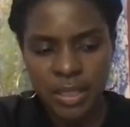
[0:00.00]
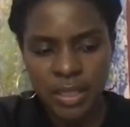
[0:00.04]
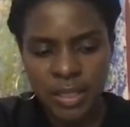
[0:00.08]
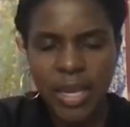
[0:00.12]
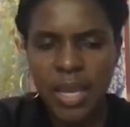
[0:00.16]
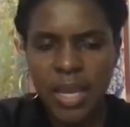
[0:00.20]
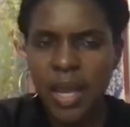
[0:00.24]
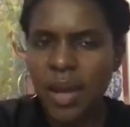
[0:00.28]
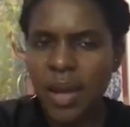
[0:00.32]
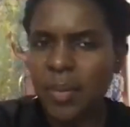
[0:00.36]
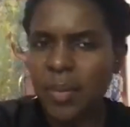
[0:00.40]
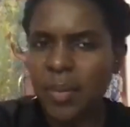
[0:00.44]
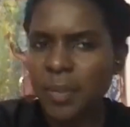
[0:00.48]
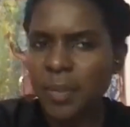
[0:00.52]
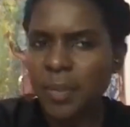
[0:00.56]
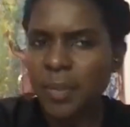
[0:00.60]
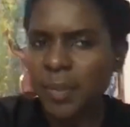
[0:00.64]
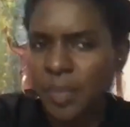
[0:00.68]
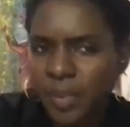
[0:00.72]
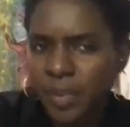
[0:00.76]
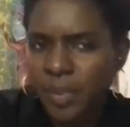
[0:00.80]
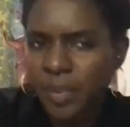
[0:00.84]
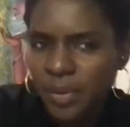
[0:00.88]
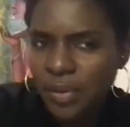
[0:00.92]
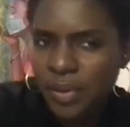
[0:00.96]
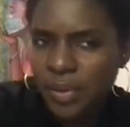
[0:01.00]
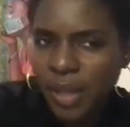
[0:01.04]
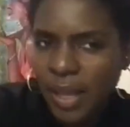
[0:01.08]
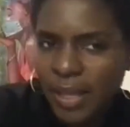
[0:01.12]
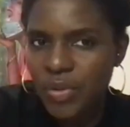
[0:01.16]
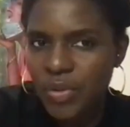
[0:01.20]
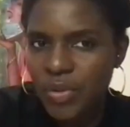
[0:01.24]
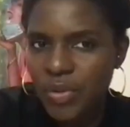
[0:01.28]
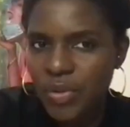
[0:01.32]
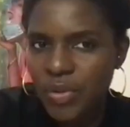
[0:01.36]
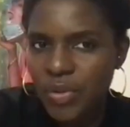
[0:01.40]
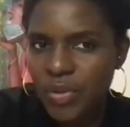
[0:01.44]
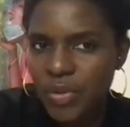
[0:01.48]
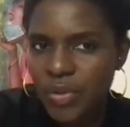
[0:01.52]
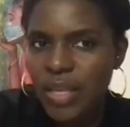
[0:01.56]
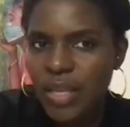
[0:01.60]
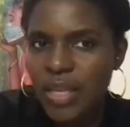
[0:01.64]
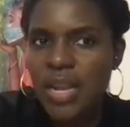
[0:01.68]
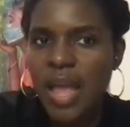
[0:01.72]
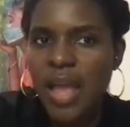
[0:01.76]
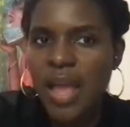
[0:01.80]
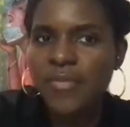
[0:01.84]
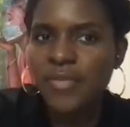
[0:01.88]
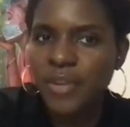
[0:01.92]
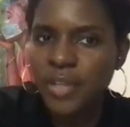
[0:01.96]
stay humble or
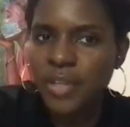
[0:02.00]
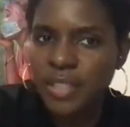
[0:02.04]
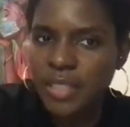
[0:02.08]
in